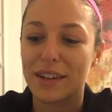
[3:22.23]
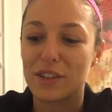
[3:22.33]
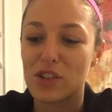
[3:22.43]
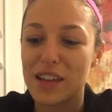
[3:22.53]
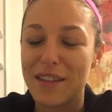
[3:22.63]

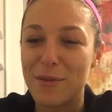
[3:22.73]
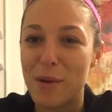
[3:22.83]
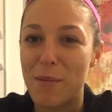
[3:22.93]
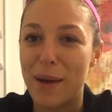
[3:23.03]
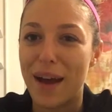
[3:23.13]
just having
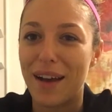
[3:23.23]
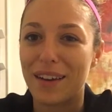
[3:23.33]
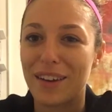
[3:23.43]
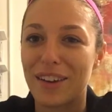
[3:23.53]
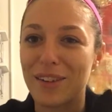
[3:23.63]
my
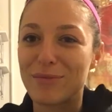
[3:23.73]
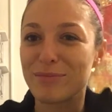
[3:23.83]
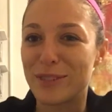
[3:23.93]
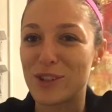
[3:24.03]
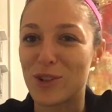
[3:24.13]
back, you know,
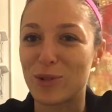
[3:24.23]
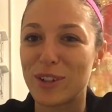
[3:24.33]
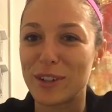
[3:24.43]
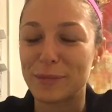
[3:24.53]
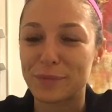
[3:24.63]
my
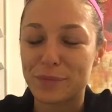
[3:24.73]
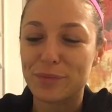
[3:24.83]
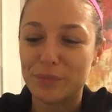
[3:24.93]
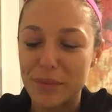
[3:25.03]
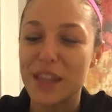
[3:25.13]
shoulder.
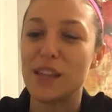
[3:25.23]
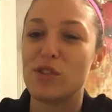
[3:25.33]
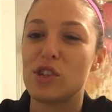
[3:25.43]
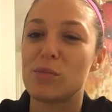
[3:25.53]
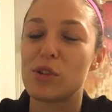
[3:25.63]

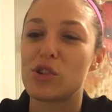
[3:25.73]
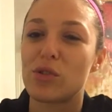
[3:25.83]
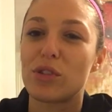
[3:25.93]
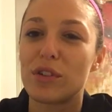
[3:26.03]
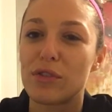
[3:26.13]
She's my
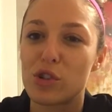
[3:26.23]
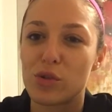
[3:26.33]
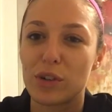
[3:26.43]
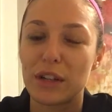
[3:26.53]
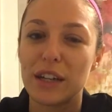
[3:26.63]
shoulder for
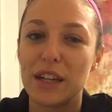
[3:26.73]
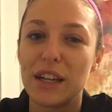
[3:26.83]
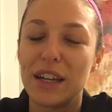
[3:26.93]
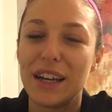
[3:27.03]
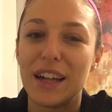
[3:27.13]
sure.
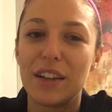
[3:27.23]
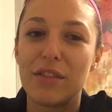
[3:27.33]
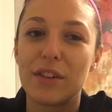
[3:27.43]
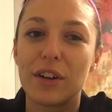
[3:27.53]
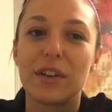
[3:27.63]
I
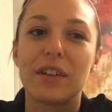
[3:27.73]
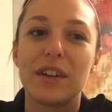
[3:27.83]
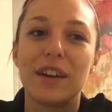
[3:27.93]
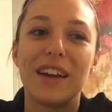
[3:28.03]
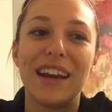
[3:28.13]
love her,
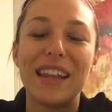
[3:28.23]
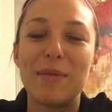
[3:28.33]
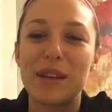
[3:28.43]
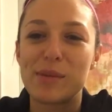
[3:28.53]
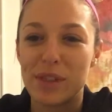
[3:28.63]
and that
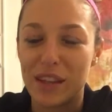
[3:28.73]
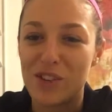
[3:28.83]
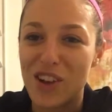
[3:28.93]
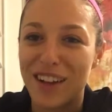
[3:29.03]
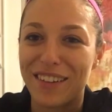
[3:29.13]
makes me think of
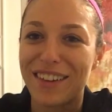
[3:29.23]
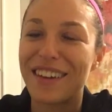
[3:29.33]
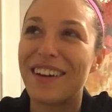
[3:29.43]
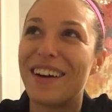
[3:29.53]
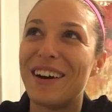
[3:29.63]

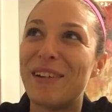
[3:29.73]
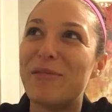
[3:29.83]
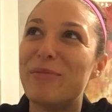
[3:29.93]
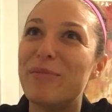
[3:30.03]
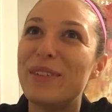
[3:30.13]
Jacqueline.
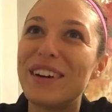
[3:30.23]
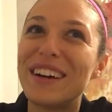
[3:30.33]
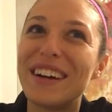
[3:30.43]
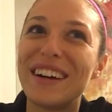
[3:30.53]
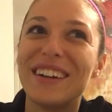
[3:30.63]

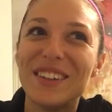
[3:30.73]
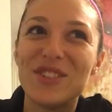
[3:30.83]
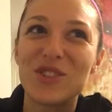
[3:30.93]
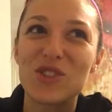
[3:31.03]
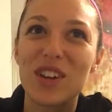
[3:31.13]

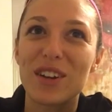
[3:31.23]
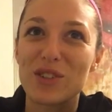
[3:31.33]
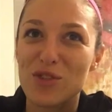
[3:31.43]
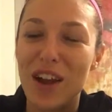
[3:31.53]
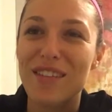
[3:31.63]
So shout out
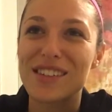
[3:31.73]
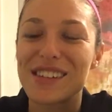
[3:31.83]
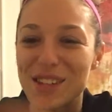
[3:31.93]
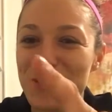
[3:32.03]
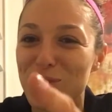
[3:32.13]
to Travis,
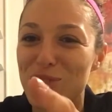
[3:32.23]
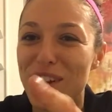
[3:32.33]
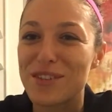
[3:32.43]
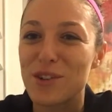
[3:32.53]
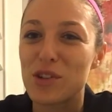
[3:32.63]
because I told
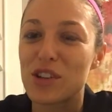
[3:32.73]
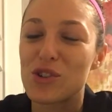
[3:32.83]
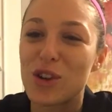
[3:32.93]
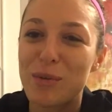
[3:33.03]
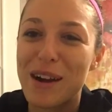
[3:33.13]
Travis I was gonna
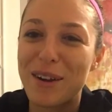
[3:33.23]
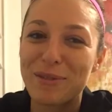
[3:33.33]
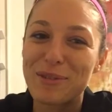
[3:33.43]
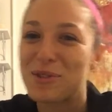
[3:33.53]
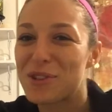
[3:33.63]
shout him out.
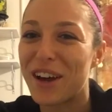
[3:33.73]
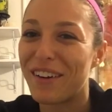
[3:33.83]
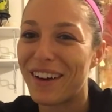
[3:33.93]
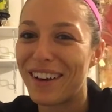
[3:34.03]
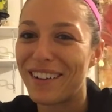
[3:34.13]
So
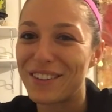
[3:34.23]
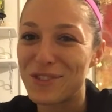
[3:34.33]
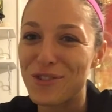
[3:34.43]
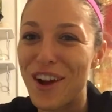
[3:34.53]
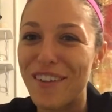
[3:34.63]
shout out
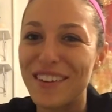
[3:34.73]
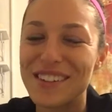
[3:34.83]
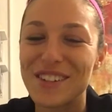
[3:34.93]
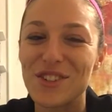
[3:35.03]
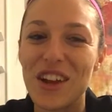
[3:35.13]
to
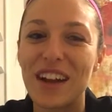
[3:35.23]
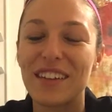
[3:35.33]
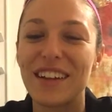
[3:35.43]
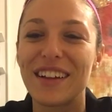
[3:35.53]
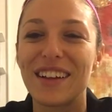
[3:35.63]
Travis and
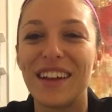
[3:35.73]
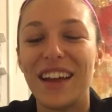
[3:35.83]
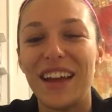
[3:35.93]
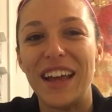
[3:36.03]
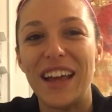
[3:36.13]
Jacqueline,
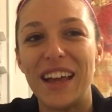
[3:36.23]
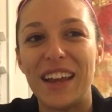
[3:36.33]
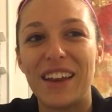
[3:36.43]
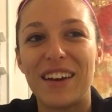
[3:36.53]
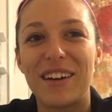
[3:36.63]

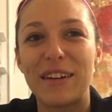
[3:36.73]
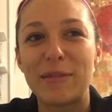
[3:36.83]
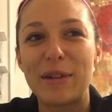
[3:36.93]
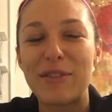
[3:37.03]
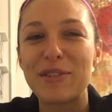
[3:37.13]
and
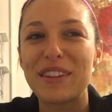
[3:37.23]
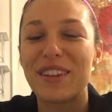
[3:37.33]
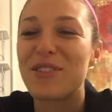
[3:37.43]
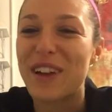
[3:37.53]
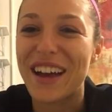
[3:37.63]
I really
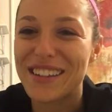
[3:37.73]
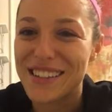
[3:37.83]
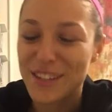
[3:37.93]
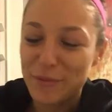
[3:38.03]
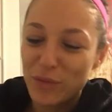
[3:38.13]
love you
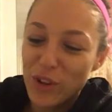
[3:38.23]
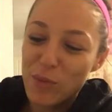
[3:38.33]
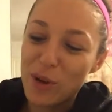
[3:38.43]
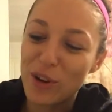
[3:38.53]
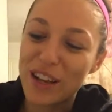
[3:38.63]
guys. You're
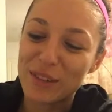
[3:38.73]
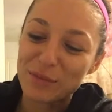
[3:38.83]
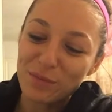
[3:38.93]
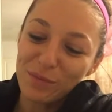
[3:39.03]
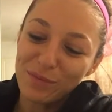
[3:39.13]
pretty great.
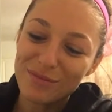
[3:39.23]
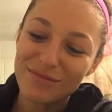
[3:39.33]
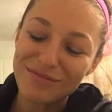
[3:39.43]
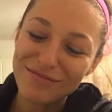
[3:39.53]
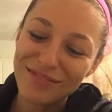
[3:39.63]

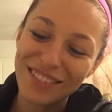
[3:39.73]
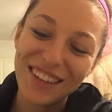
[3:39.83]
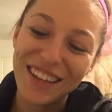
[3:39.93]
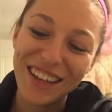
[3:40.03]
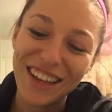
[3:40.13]

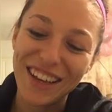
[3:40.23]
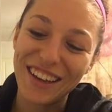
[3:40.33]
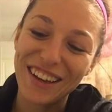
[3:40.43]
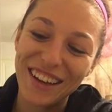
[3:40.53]
Yeah,